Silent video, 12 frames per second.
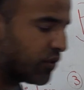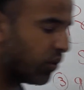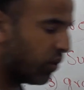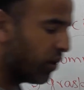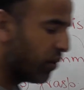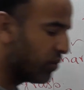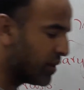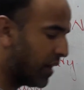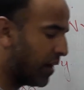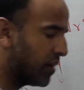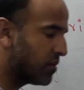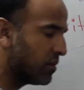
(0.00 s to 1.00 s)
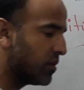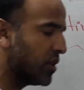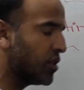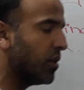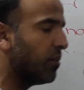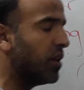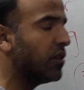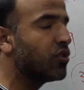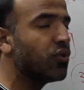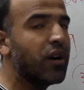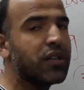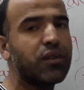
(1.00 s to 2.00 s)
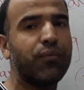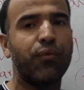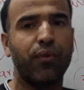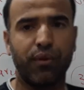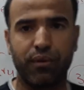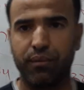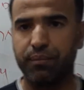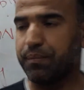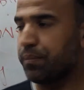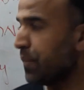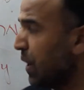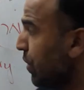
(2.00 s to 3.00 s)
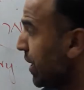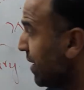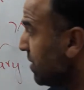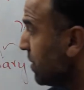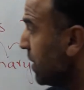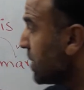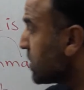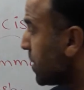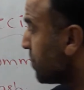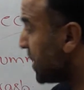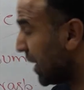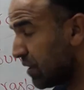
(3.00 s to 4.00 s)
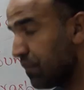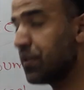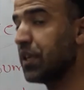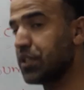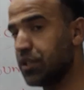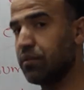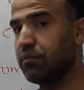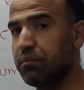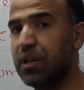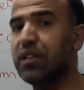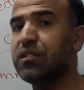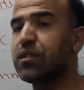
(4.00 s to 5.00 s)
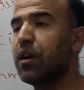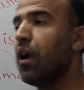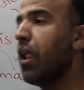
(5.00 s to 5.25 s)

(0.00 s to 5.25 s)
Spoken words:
told you that diction means choice of word. Now here, subjective diction means